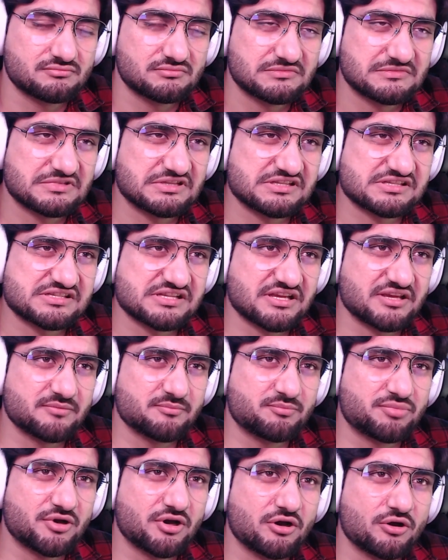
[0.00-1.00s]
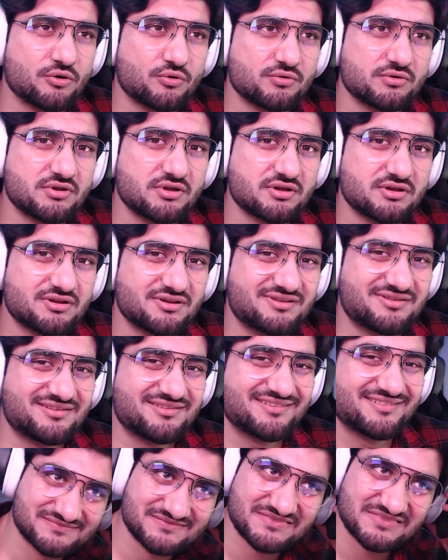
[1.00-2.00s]
In the same pod.
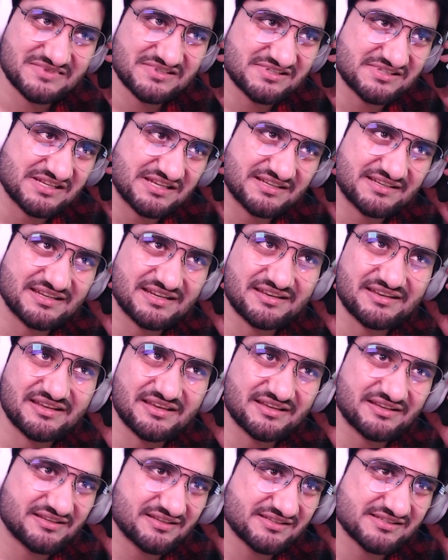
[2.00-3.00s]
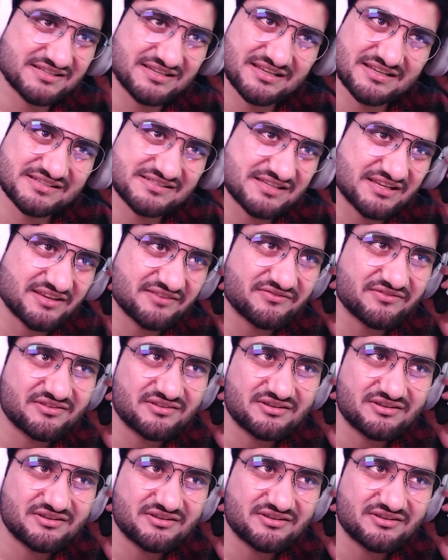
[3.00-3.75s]
She's not dead yet? Is he gonna save her?